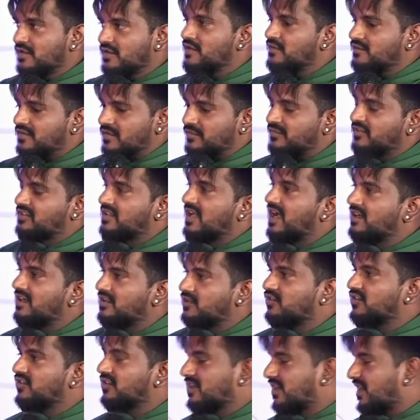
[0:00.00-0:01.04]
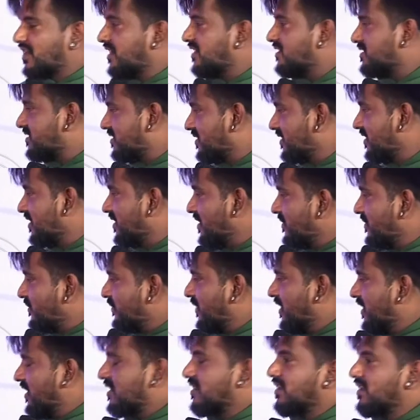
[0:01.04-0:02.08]
from start to scratch,
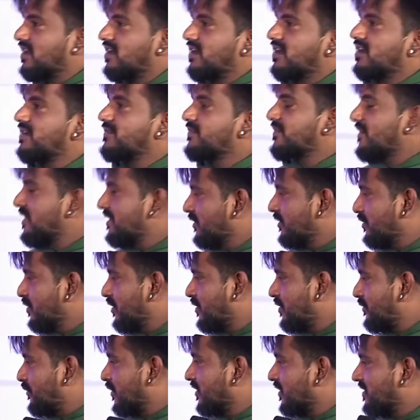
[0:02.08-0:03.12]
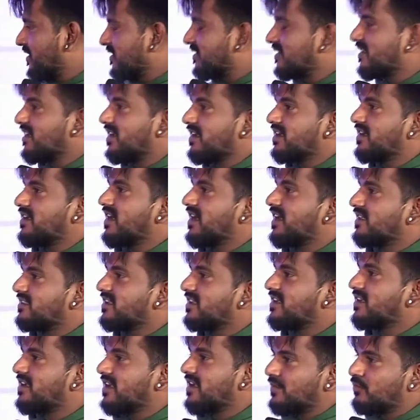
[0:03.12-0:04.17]
but you know, for this guy, I
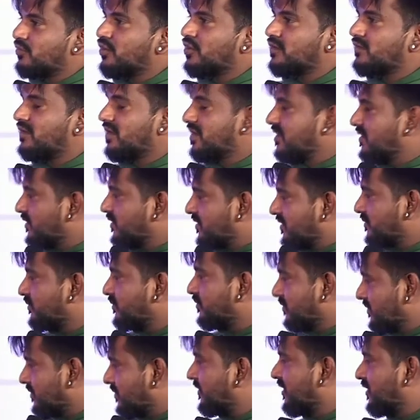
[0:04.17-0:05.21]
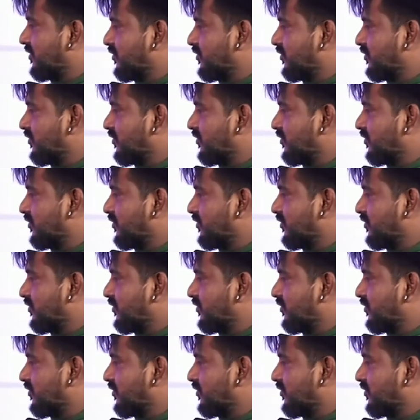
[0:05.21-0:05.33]
think I'm going to work with him in